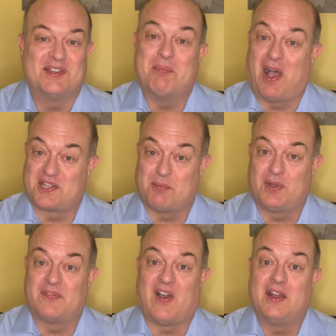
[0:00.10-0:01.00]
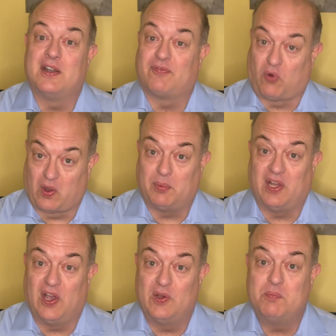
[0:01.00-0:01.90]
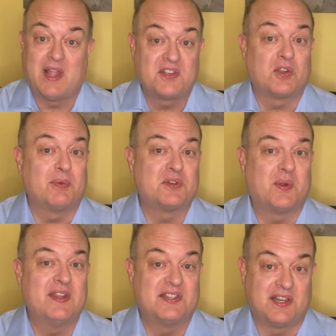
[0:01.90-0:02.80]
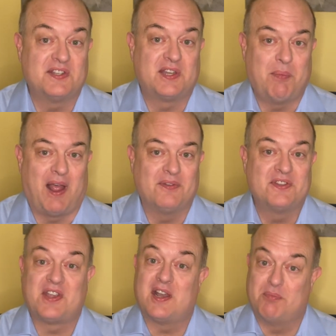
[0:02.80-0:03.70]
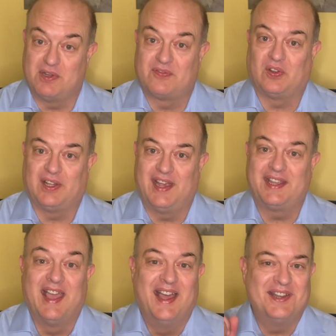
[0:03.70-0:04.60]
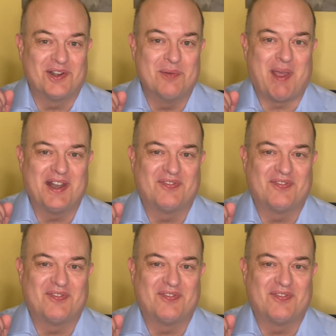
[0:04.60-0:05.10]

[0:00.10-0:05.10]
it possible to find an affordable home nestled between the Tennessee mountains and a beautiful lake? You're about to